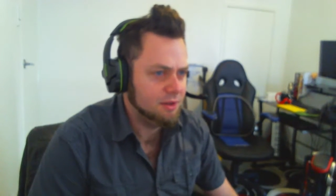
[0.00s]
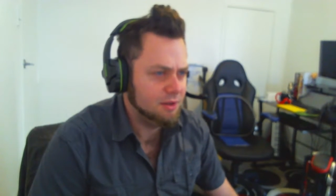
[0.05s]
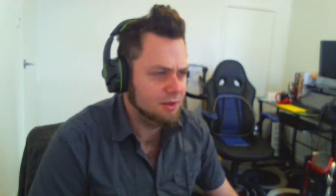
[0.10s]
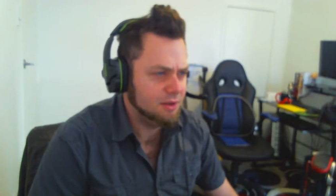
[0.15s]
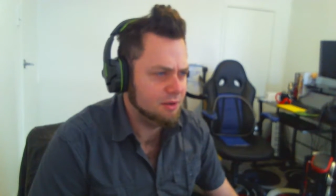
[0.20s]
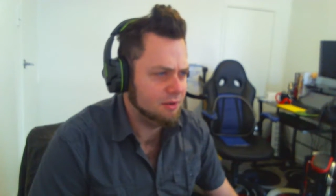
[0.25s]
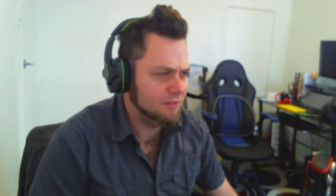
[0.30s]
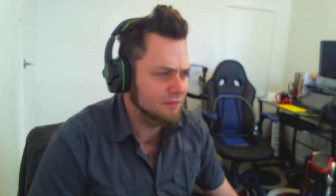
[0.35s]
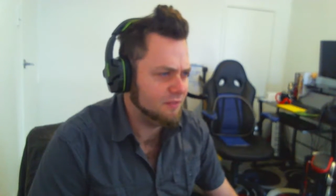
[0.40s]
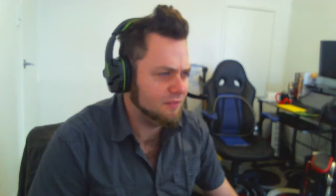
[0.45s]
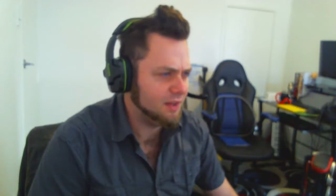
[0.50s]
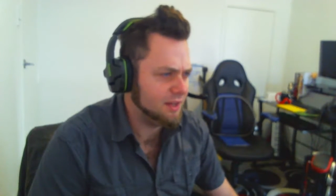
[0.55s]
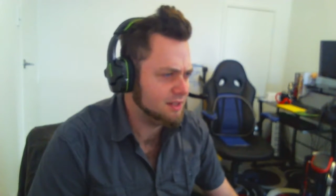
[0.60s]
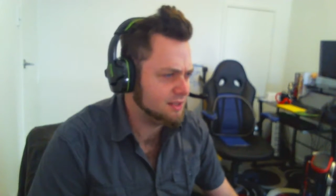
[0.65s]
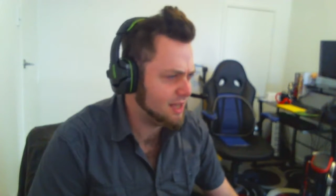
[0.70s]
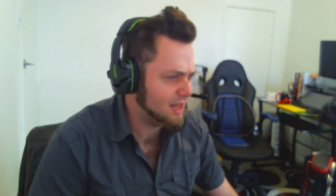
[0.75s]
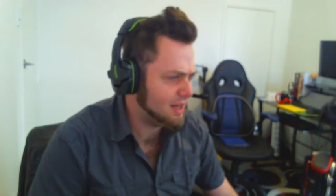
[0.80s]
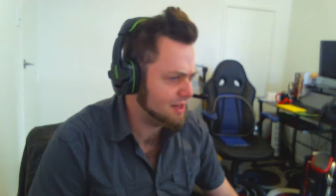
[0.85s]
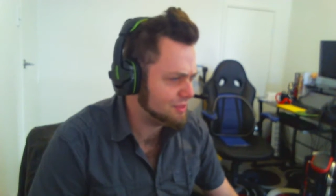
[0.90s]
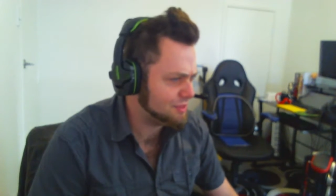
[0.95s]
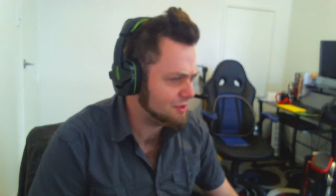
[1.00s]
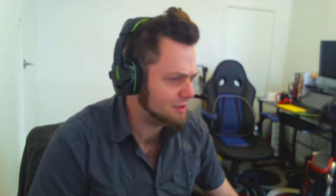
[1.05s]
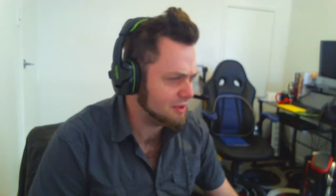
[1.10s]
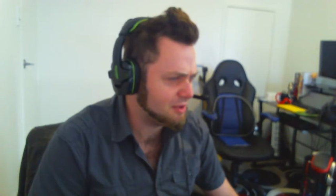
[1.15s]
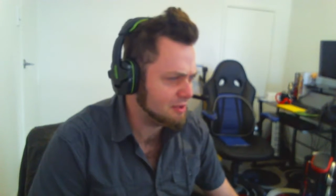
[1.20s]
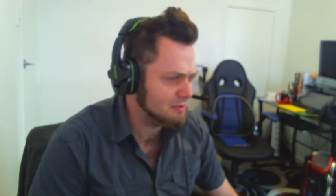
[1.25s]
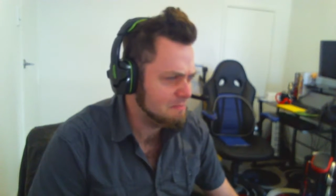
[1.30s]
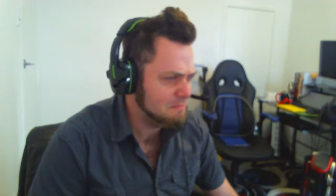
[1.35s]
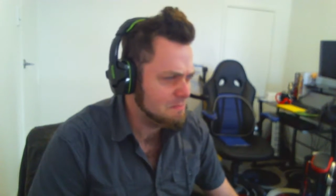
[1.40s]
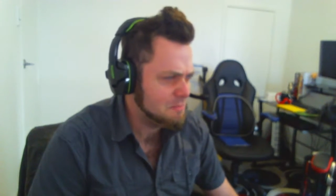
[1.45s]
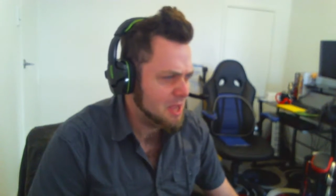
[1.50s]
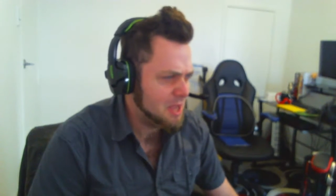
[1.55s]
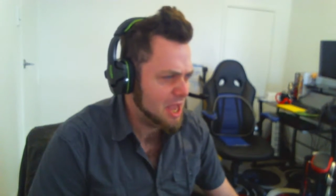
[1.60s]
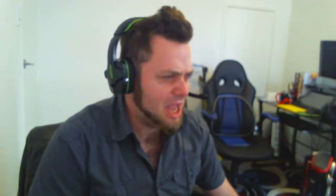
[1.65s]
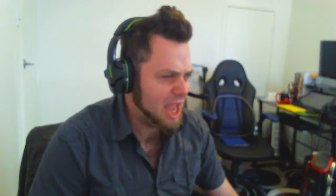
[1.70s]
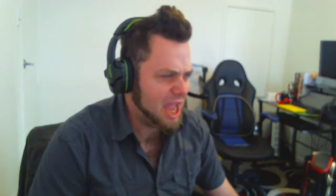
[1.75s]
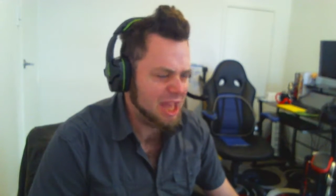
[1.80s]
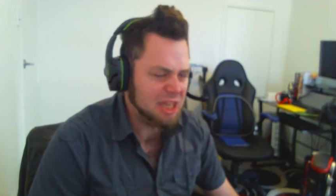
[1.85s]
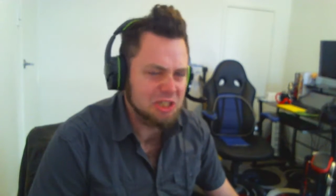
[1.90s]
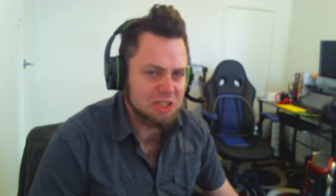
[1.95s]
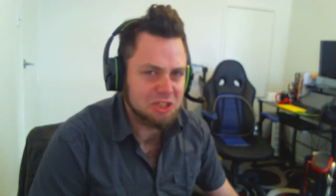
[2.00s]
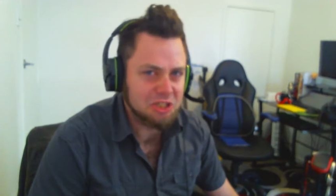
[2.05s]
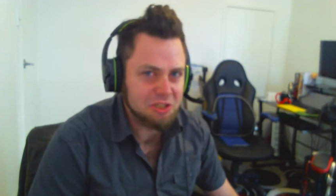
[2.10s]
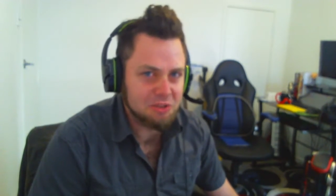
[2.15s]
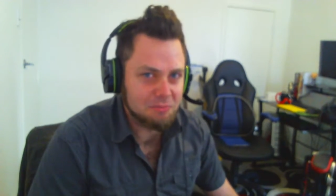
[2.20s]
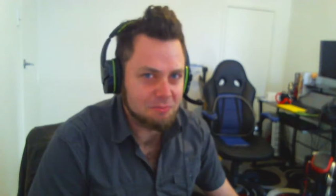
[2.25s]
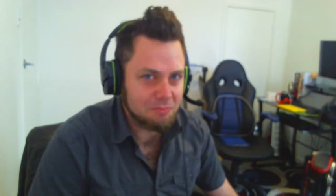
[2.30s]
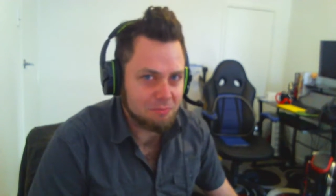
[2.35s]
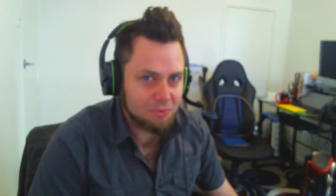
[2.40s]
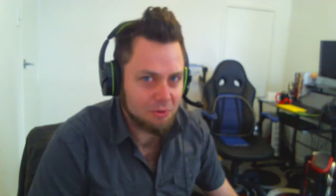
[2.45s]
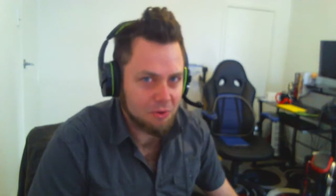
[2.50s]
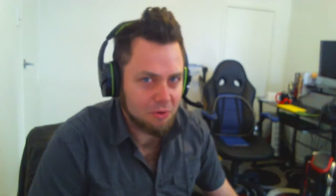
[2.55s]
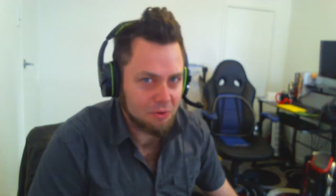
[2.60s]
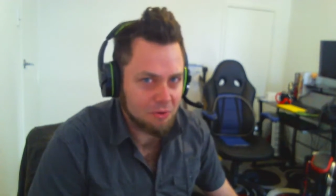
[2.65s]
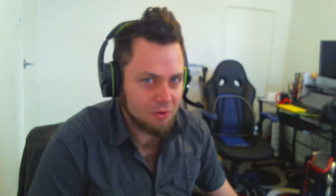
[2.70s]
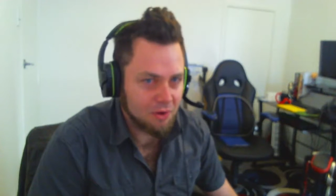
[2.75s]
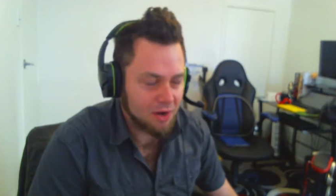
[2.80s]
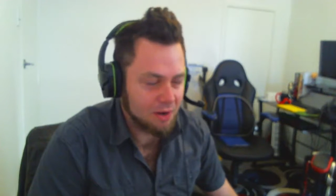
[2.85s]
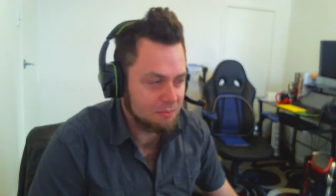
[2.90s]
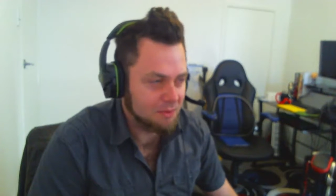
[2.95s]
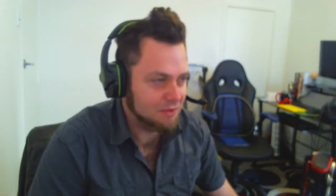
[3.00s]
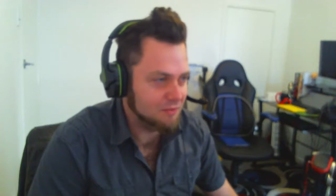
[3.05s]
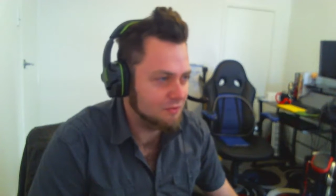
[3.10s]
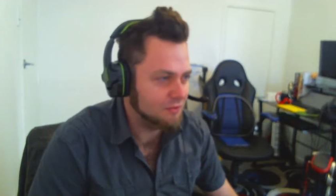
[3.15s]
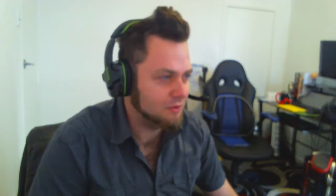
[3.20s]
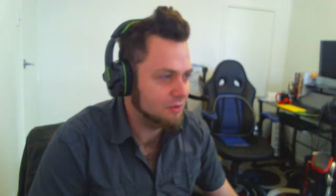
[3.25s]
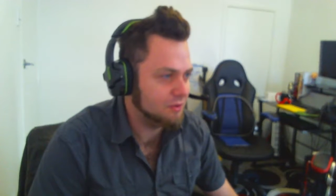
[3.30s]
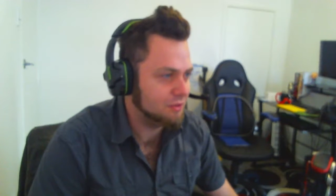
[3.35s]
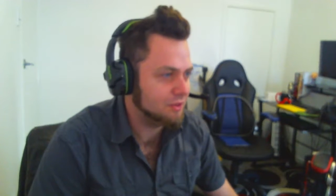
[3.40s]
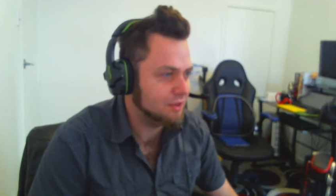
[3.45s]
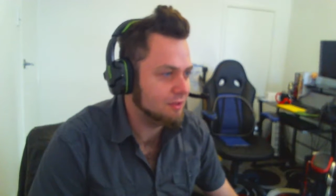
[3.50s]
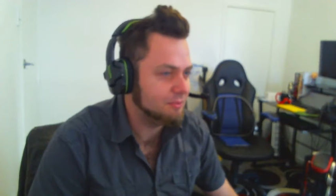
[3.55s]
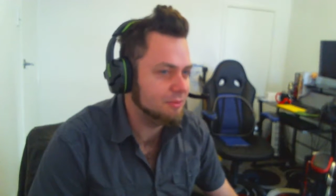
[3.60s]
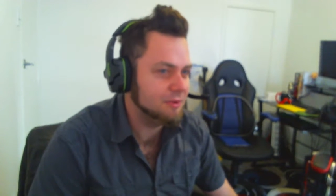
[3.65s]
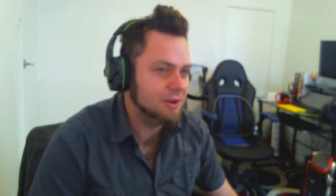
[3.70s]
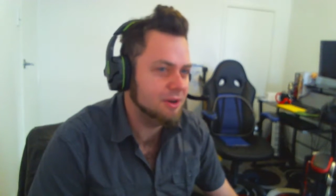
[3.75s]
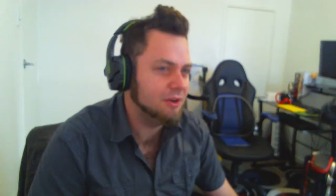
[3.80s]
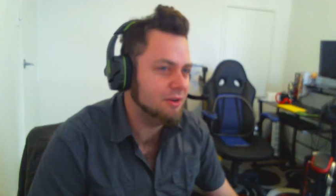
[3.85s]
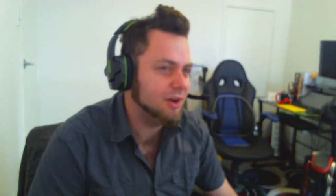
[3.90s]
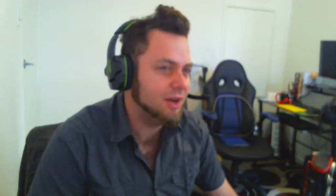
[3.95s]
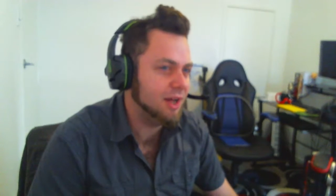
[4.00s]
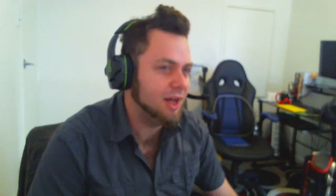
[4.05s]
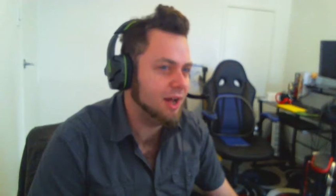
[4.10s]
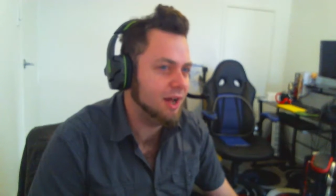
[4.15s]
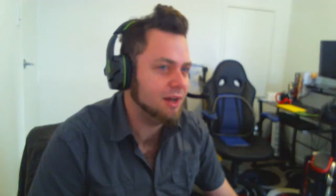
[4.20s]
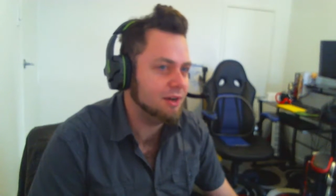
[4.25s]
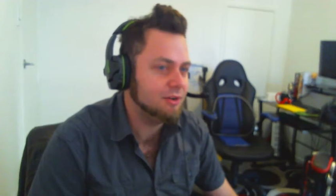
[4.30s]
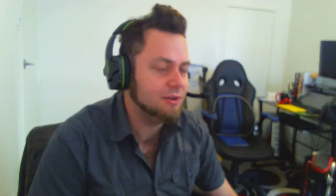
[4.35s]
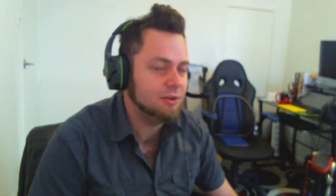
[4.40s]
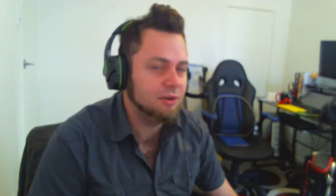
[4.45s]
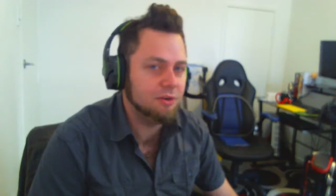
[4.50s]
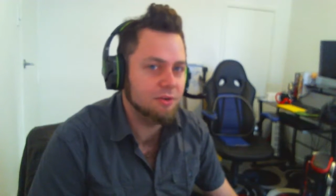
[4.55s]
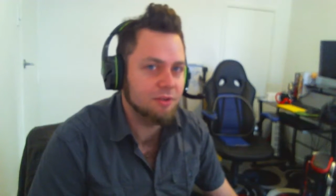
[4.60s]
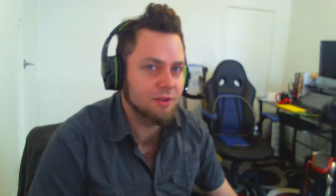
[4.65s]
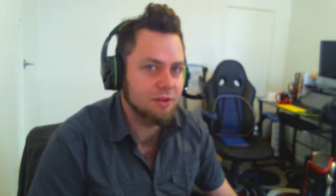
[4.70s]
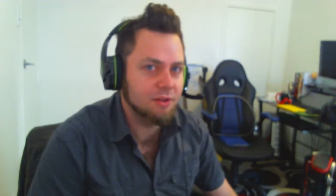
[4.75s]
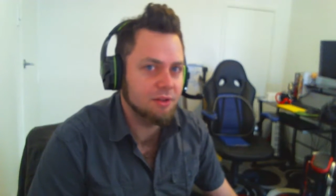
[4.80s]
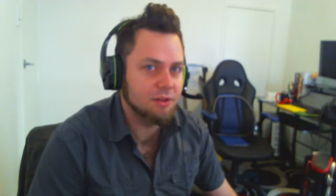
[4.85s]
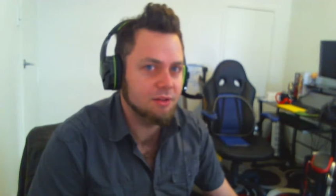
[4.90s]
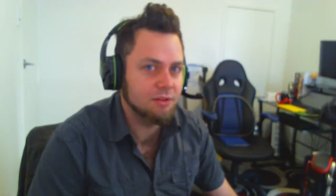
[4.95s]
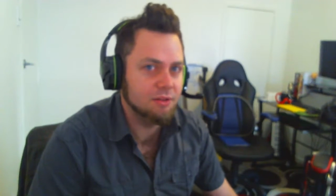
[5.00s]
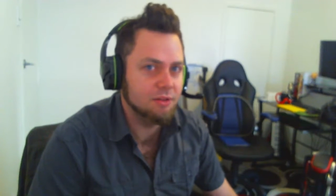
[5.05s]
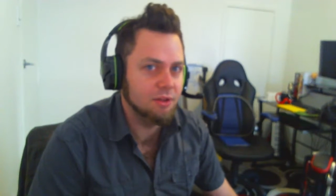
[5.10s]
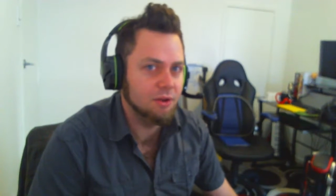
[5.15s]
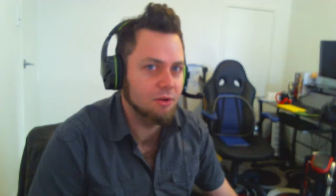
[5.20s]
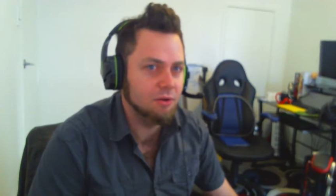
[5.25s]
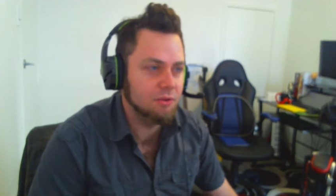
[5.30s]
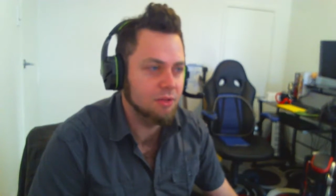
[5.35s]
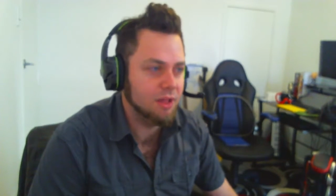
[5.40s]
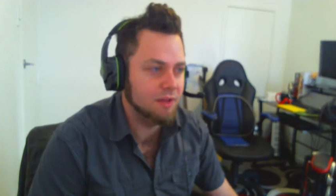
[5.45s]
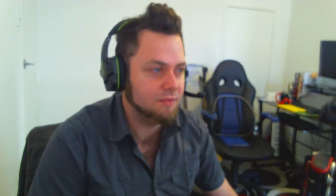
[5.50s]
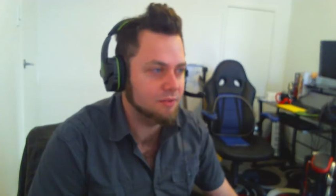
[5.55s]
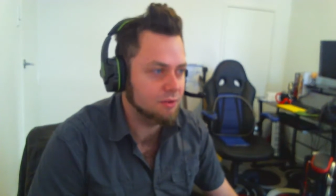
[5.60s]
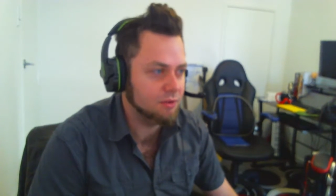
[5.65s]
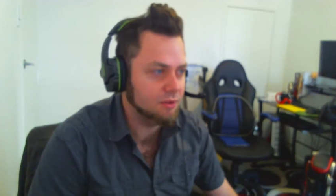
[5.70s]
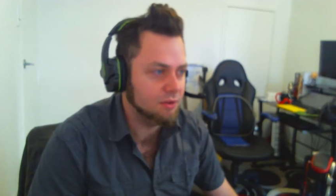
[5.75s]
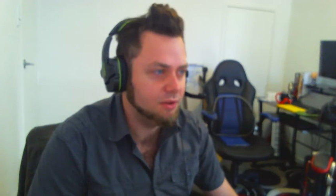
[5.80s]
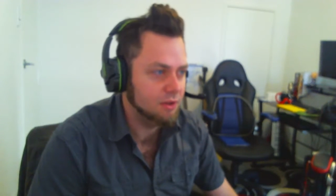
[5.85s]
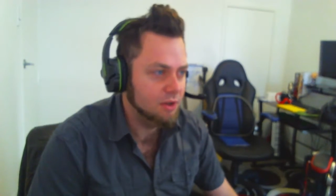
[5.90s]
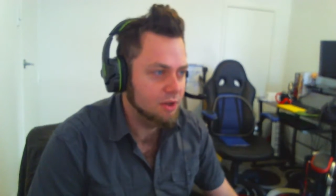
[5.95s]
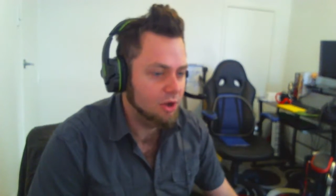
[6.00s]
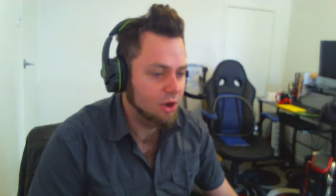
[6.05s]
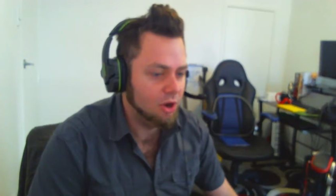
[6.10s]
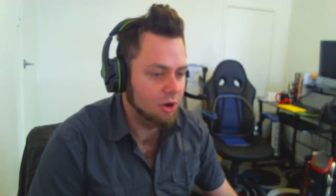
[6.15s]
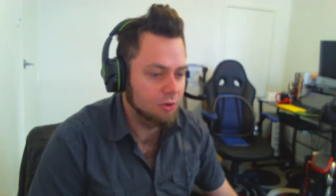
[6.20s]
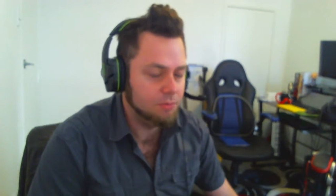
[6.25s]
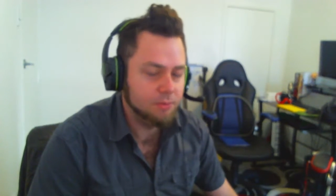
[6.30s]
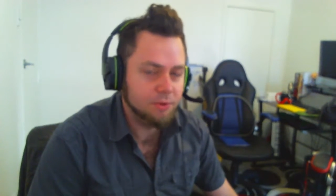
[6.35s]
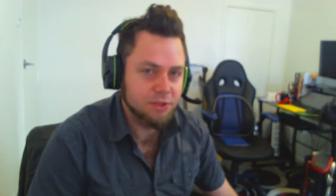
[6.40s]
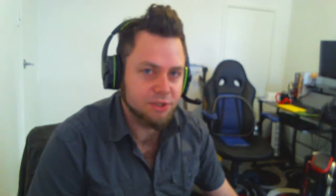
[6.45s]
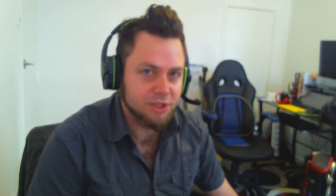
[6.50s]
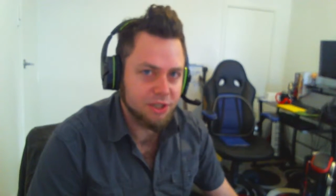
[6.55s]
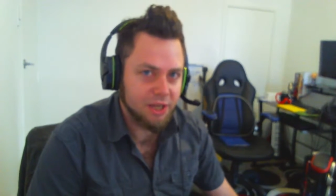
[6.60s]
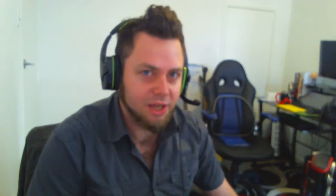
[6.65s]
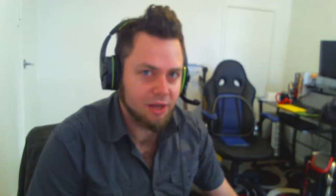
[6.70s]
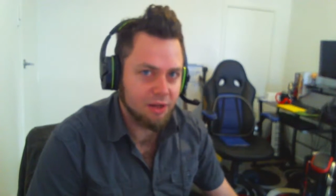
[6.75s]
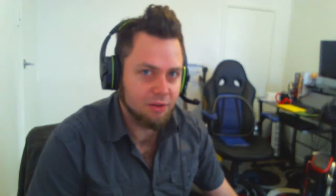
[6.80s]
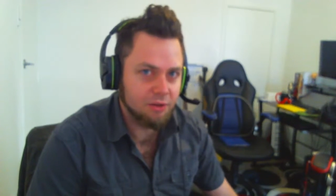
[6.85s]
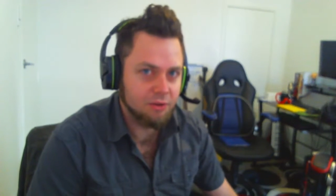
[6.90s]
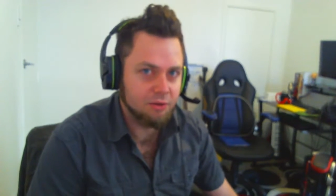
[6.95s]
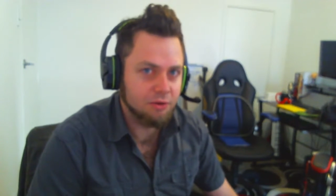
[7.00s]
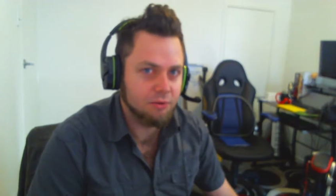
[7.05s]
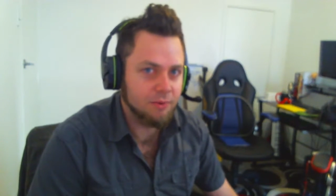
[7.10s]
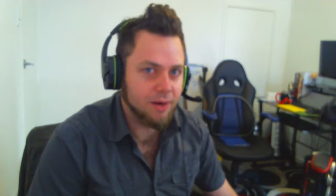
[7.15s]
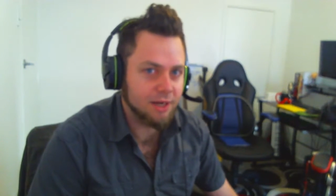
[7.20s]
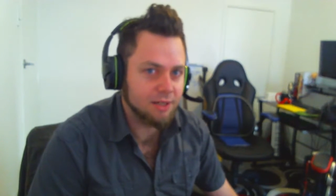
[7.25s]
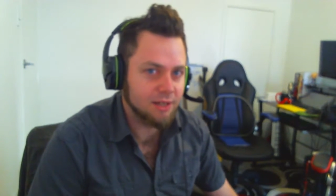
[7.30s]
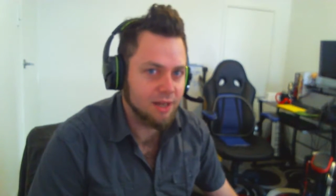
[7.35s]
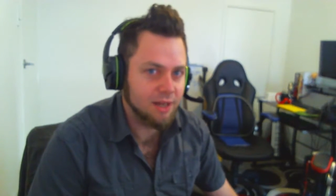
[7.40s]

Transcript: a fantastic engine programmer, for example. I don't know the low-level OpenGL or DirectX